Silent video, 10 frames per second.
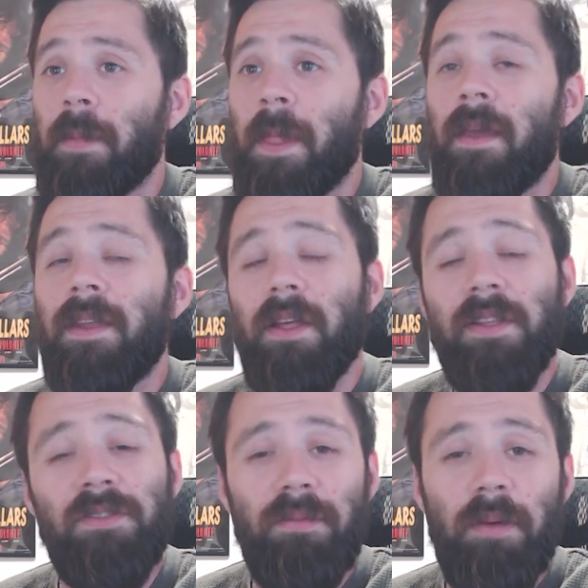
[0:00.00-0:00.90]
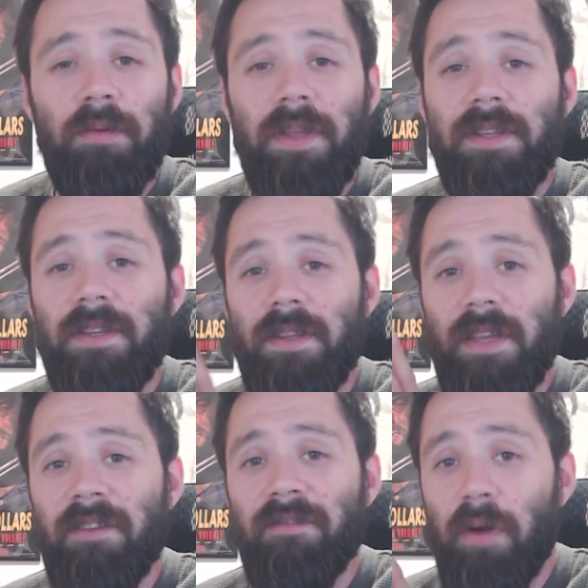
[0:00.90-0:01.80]
Now let's remember that
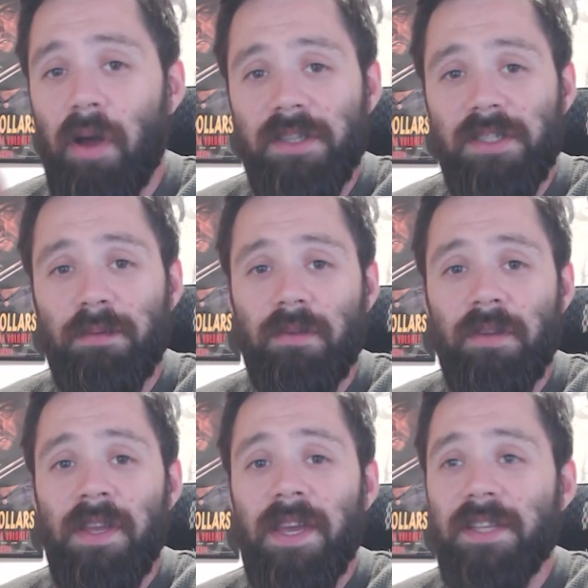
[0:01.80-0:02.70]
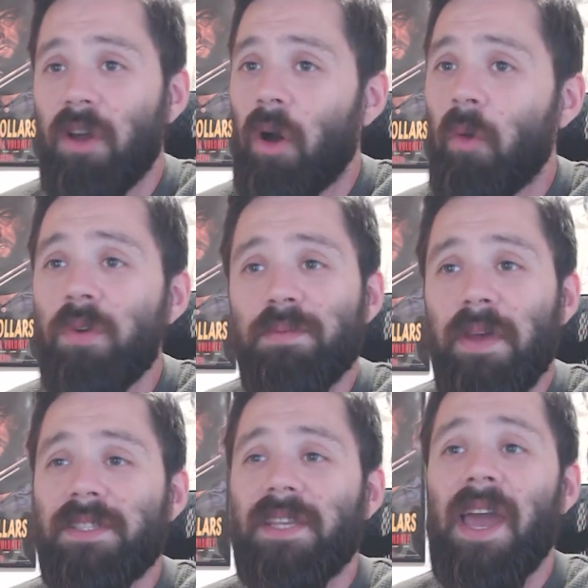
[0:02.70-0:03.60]
if possible, it's always
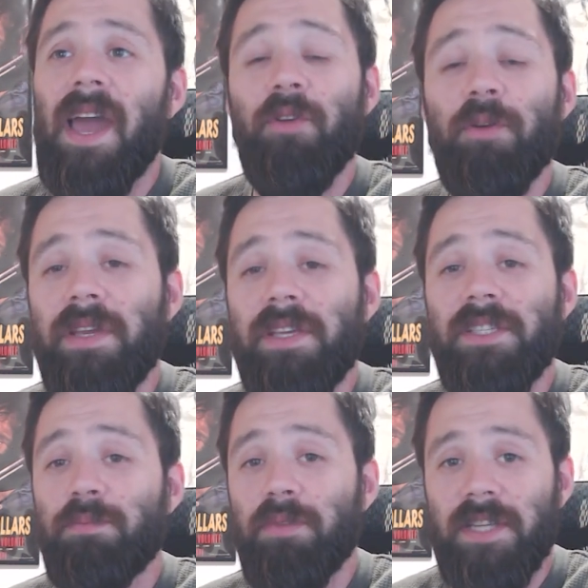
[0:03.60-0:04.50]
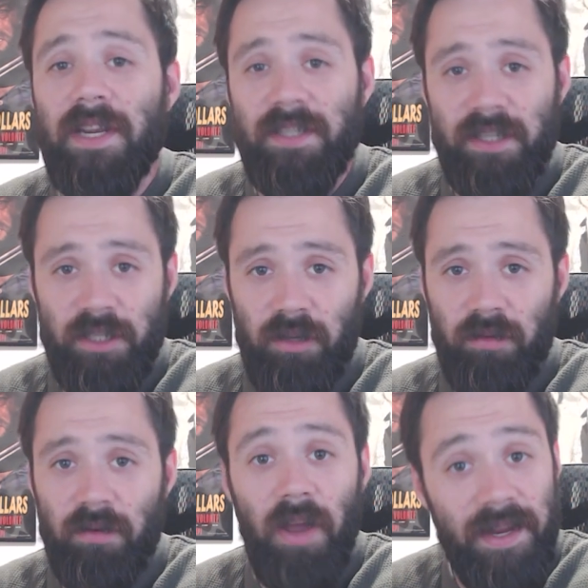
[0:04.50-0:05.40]
best to have your pieces protecting each other,
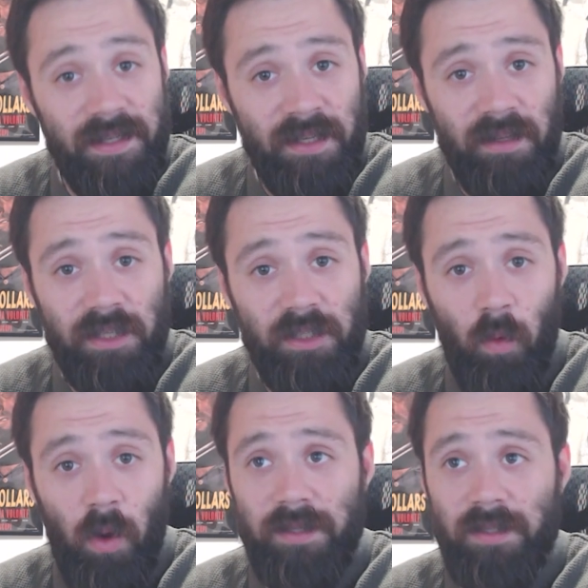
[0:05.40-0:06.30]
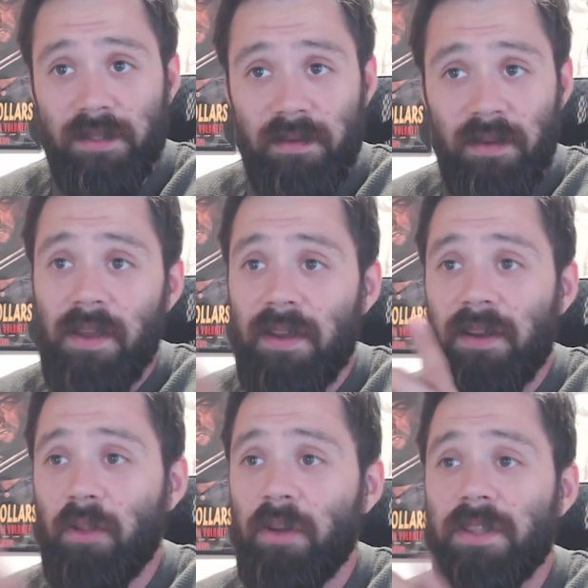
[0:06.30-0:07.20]
ideally twice. Now
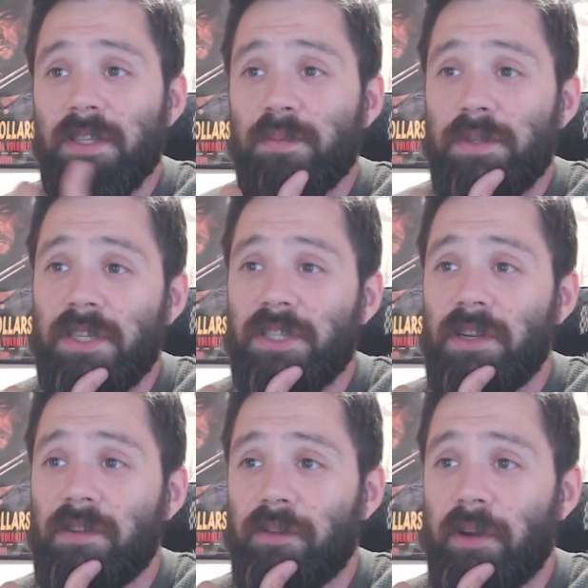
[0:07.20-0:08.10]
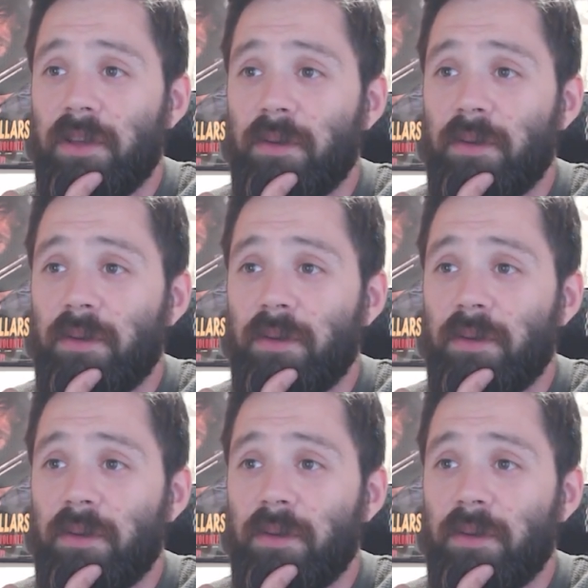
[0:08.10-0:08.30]
look at this position in front of you.